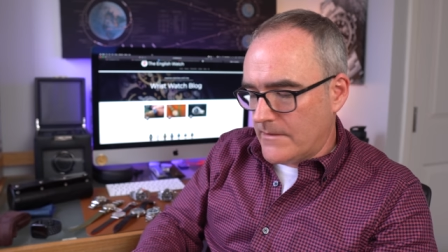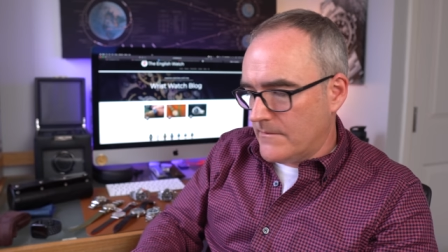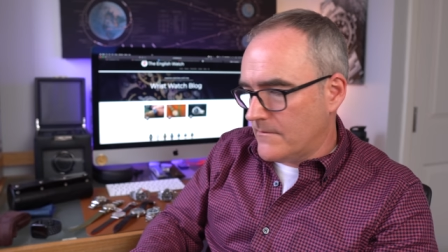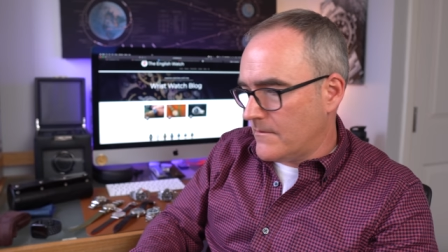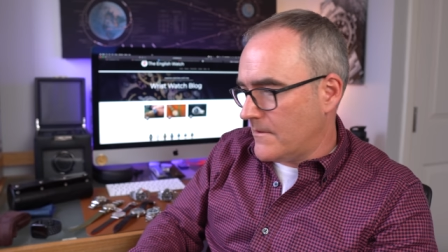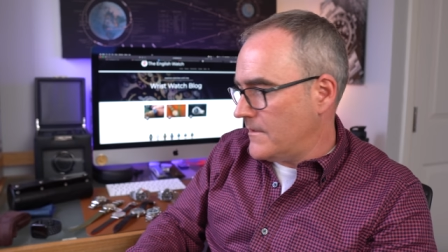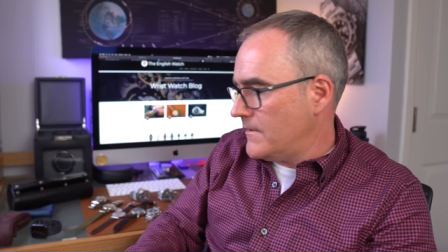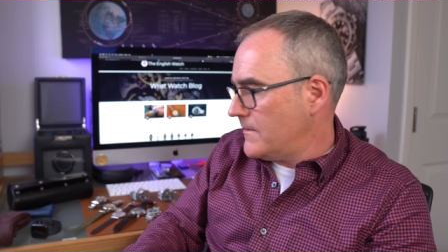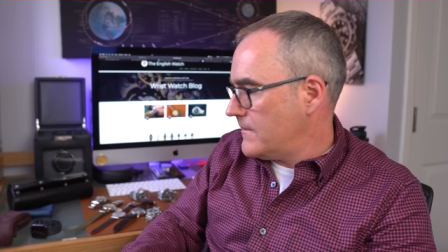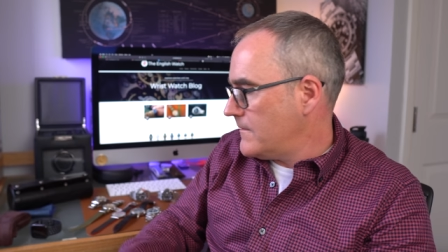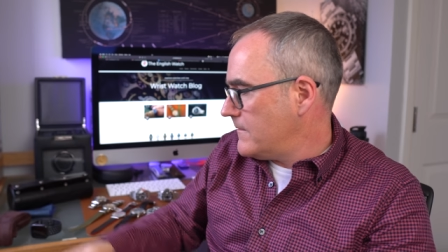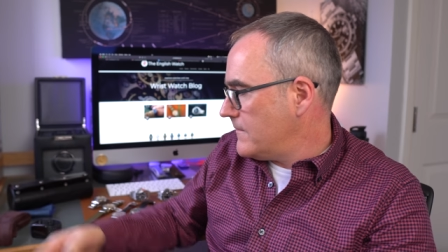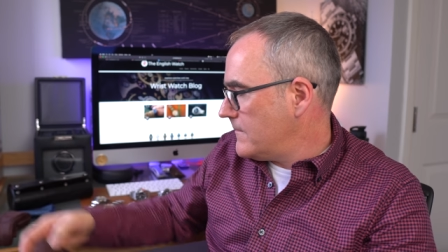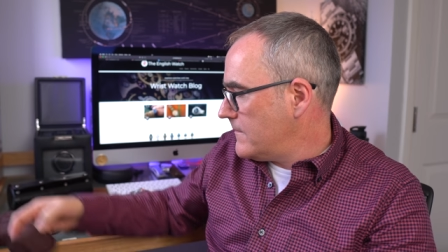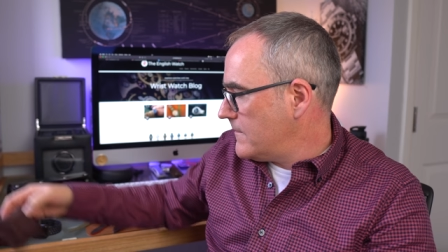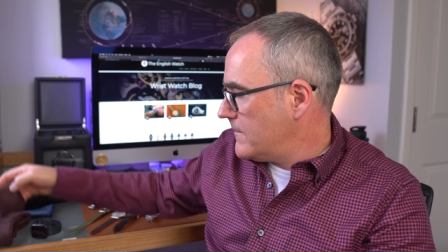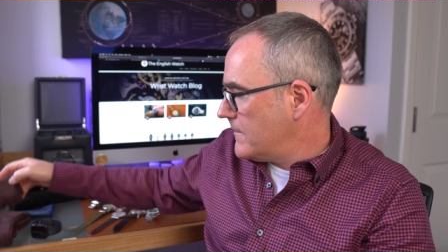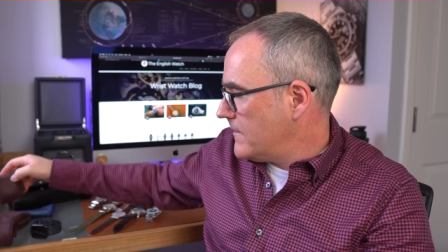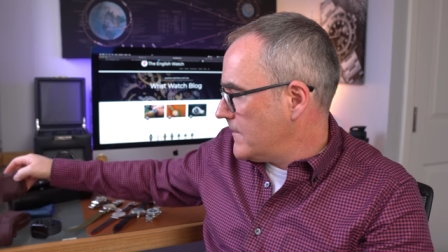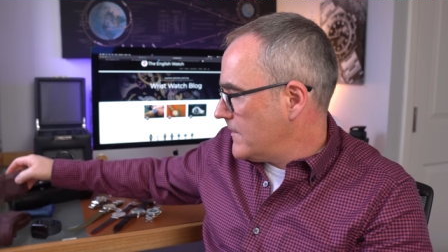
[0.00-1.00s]
Oh,
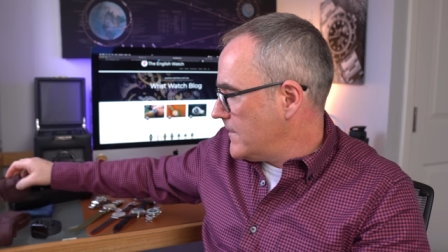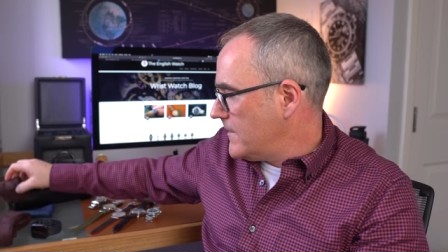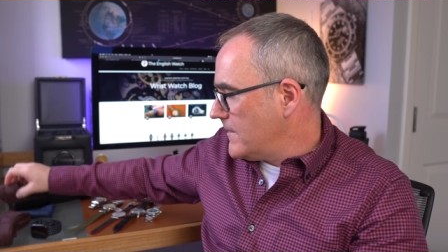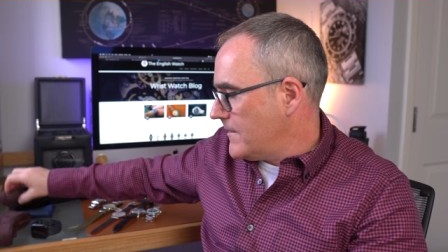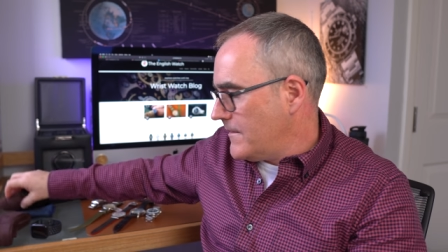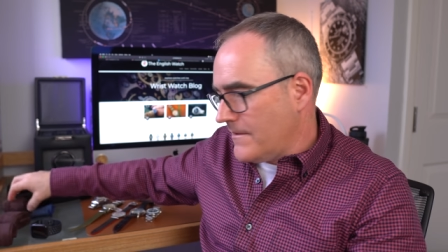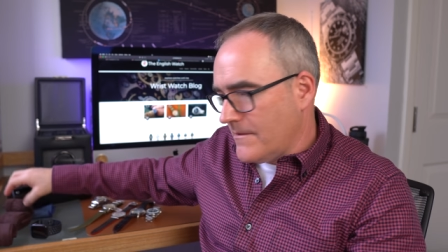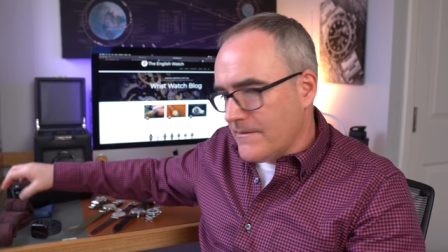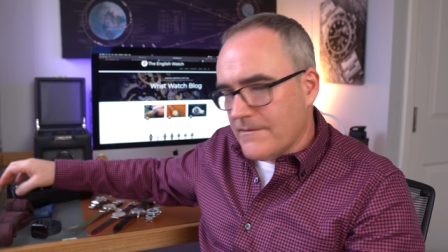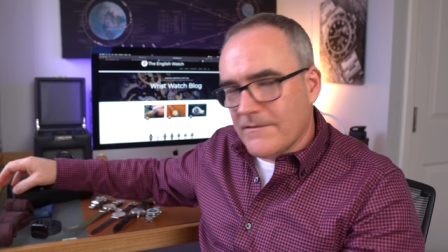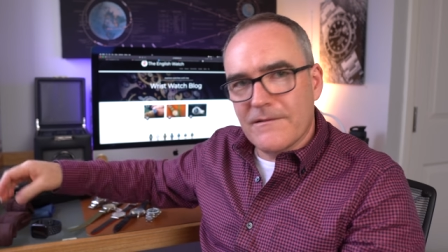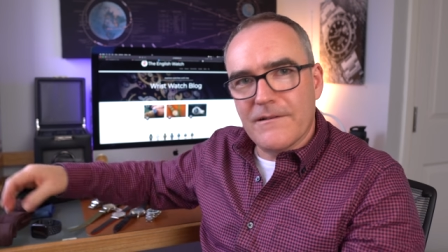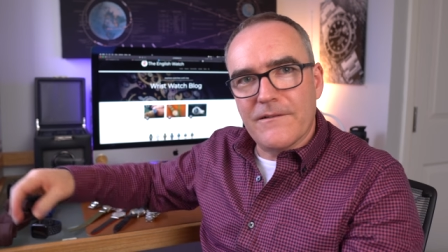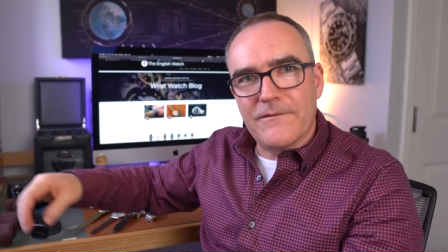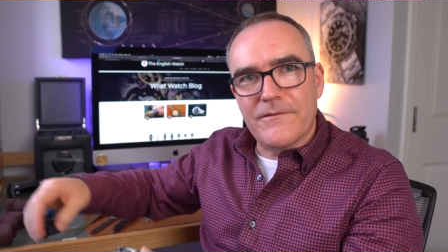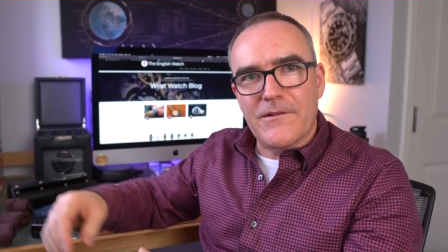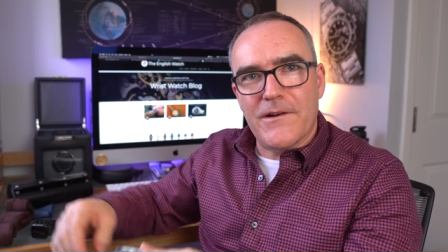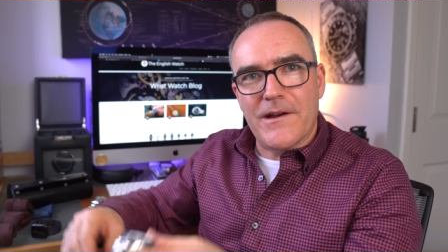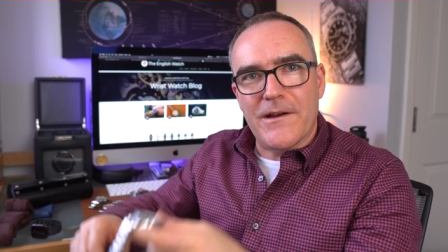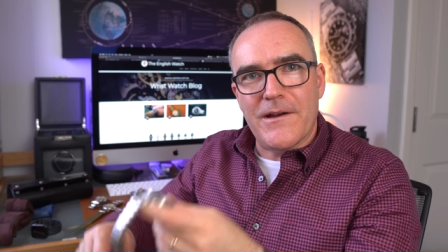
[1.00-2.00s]
I
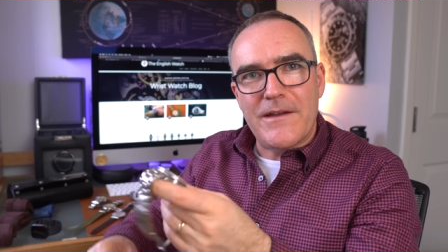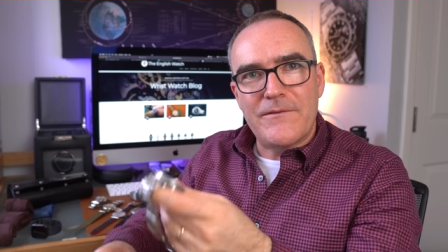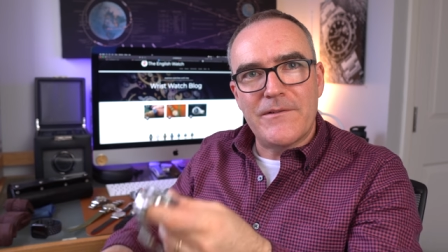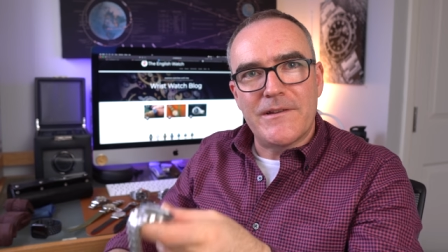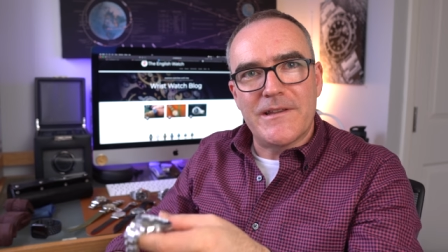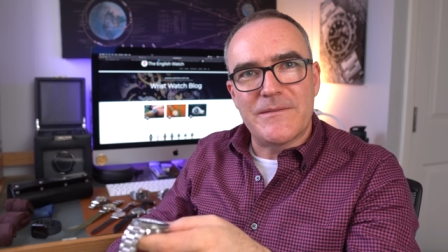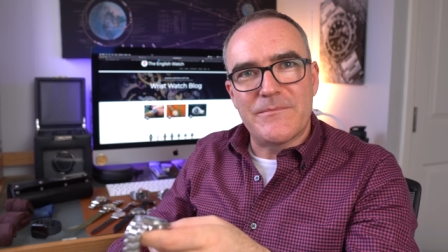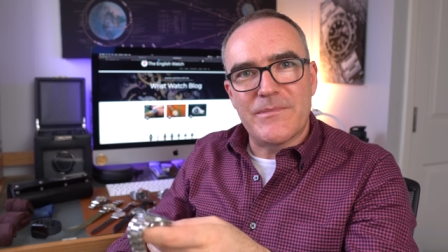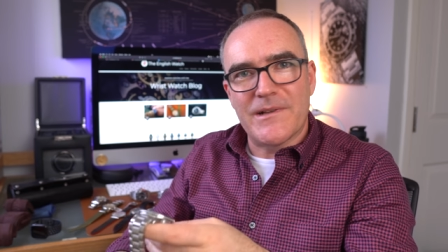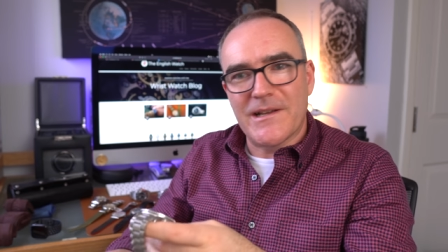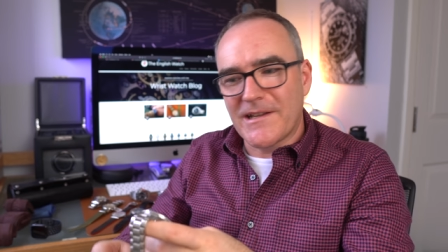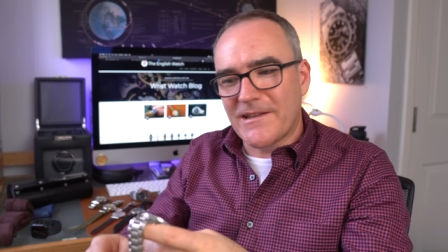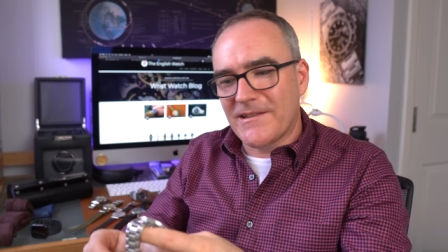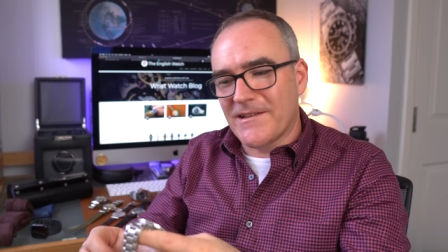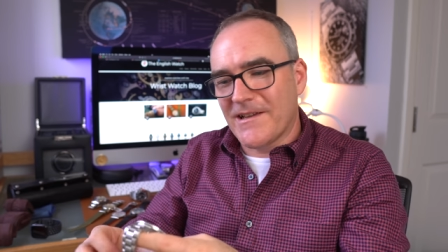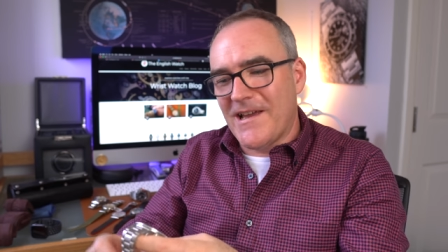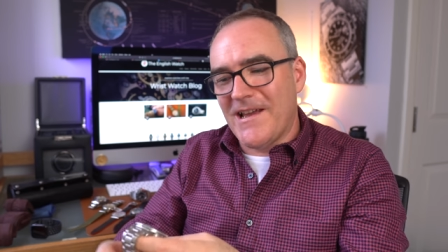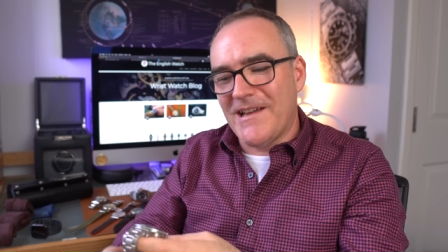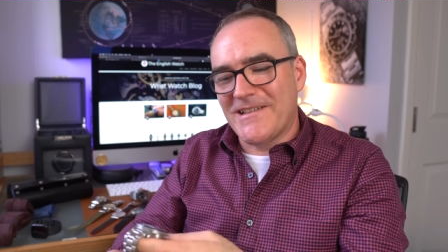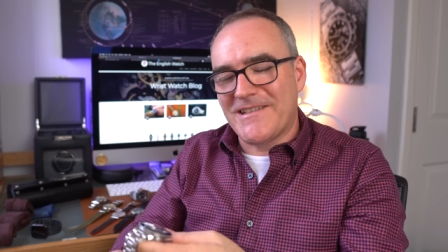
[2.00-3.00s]
forgot how heavy this bloody
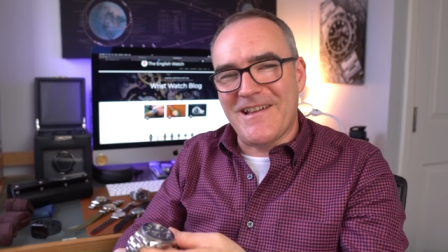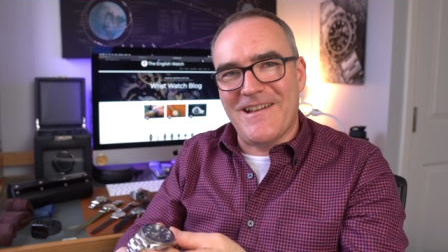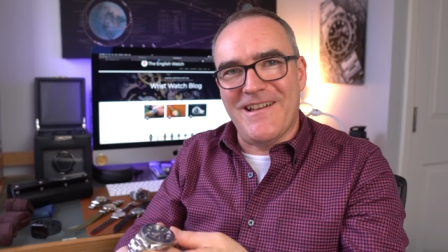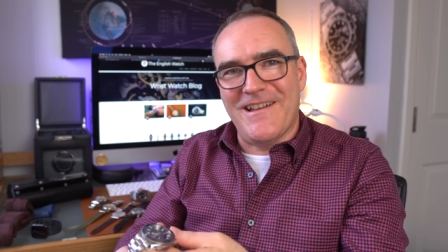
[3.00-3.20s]
thing is.